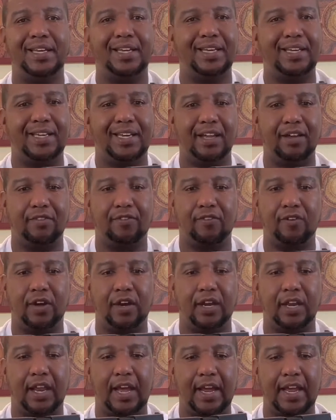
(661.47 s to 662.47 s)

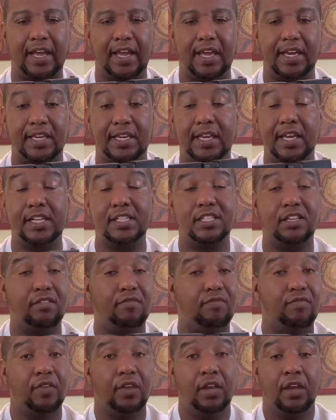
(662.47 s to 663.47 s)
different. Like,
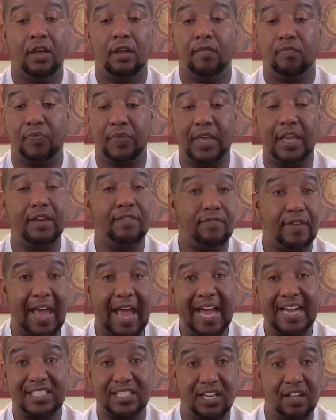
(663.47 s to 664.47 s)
it
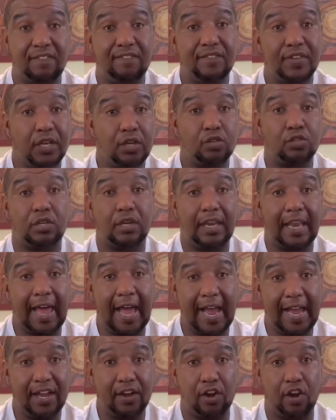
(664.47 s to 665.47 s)
actually feels
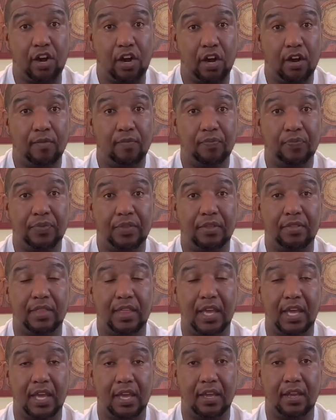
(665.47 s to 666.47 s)
lighter
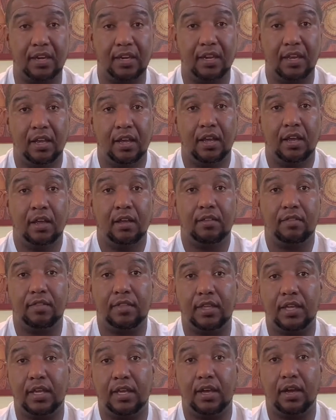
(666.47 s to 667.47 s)
than
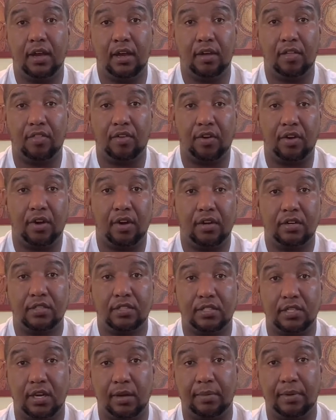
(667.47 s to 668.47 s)
the other
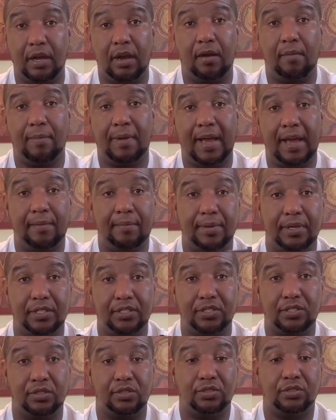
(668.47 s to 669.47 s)
subcompact
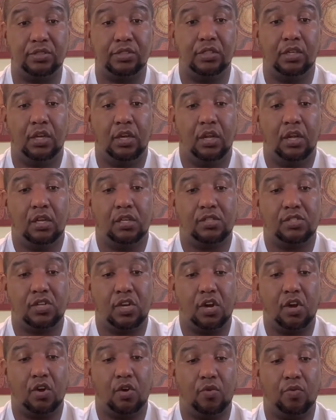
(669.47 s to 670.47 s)
pistols.
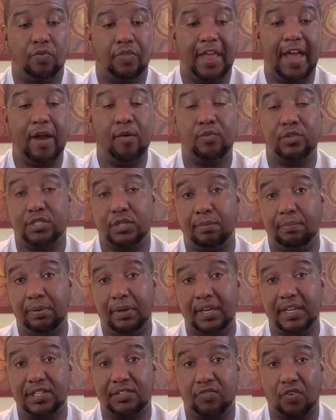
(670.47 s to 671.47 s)
So that was a
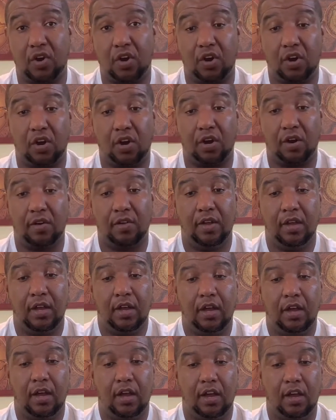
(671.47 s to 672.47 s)
plus for her.
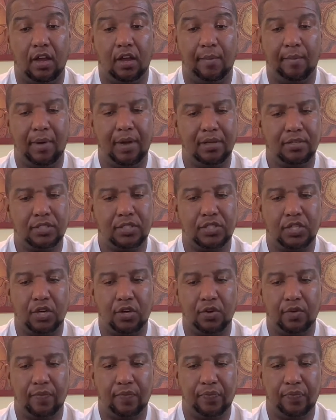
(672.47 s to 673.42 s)
Also,